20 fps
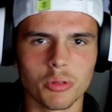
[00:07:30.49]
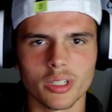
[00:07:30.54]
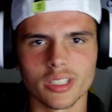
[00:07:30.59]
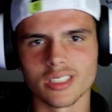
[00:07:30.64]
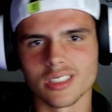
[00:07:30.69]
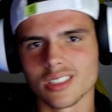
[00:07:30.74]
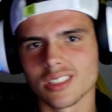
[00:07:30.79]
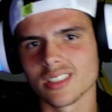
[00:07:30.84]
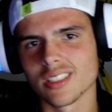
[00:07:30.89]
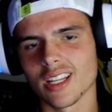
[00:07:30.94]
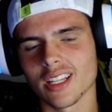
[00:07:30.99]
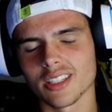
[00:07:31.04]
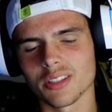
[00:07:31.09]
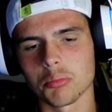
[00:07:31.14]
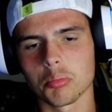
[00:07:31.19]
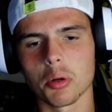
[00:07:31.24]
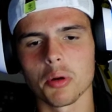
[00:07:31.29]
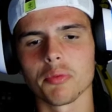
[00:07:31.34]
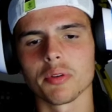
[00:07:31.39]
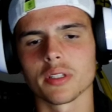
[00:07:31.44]
was not
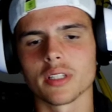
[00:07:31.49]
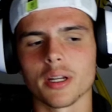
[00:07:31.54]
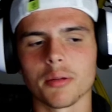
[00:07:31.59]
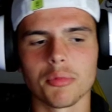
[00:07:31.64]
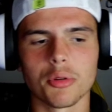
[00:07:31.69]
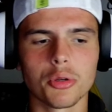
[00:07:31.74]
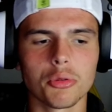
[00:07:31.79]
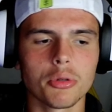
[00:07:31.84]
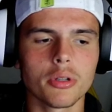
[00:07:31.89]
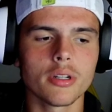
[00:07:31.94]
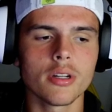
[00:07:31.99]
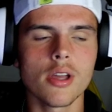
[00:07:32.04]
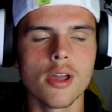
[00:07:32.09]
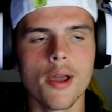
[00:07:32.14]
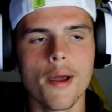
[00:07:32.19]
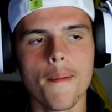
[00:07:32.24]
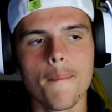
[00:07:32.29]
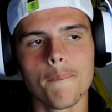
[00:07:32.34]
the perfect time to do it.